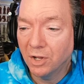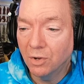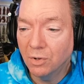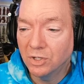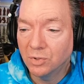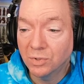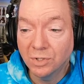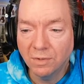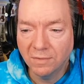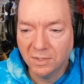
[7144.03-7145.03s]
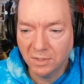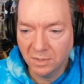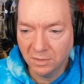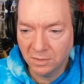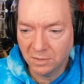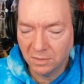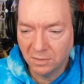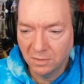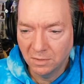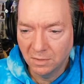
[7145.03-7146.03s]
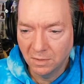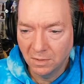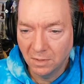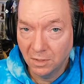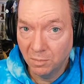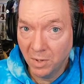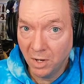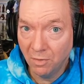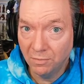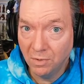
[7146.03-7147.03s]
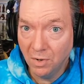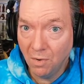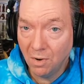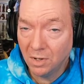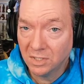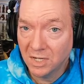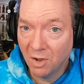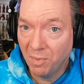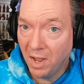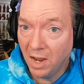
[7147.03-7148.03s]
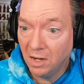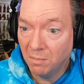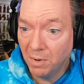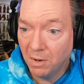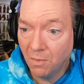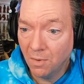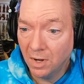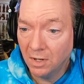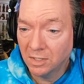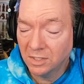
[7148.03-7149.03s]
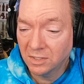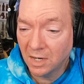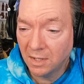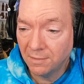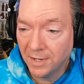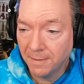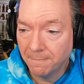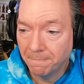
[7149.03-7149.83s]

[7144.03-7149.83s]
goods, or services. The mayor of New York is now paid in Bitcoin as his salary.